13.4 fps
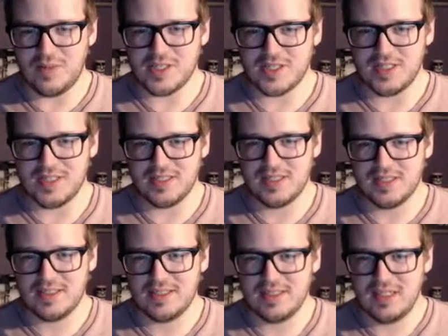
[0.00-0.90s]
musher
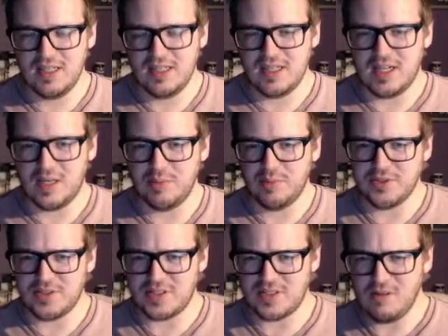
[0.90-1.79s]
uh,
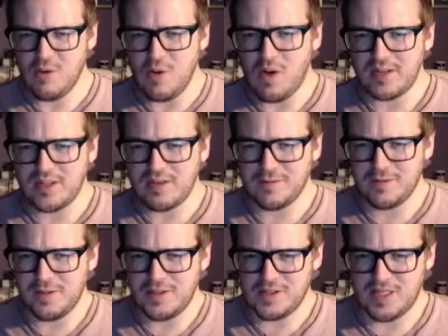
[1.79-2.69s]
produces low quality
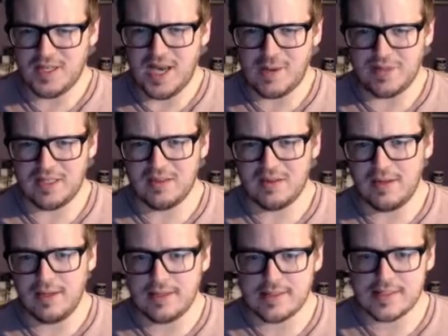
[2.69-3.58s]
food using common
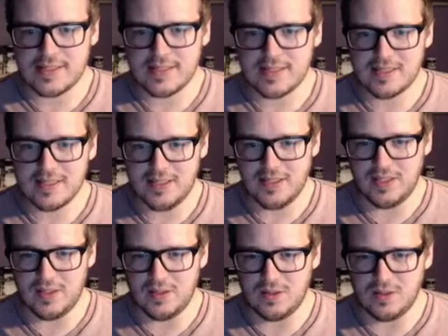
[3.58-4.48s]
ingredients.
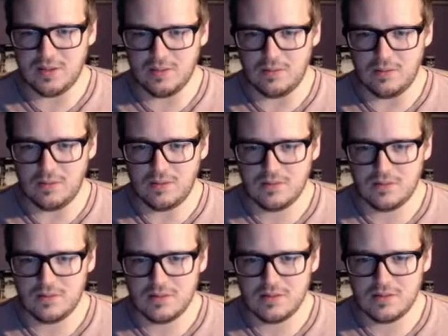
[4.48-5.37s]
So
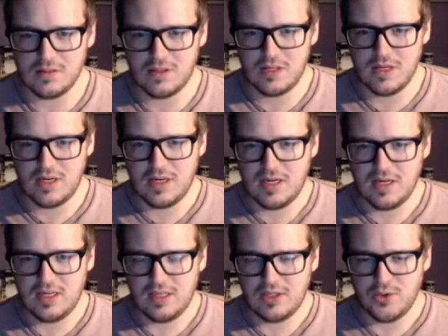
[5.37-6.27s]

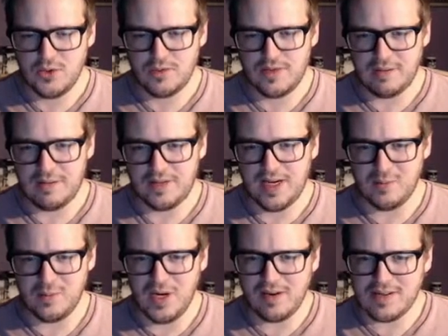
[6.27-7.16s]
you can
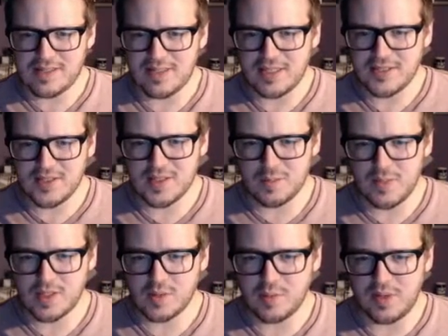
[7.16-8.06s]
fabricate berry sludges,
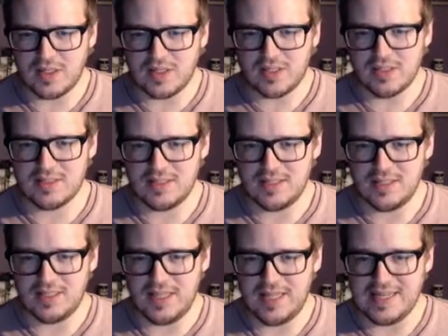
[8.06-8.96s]
mush bars,
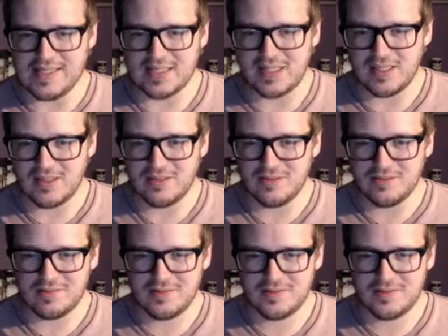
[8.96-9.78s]
and lice loaf.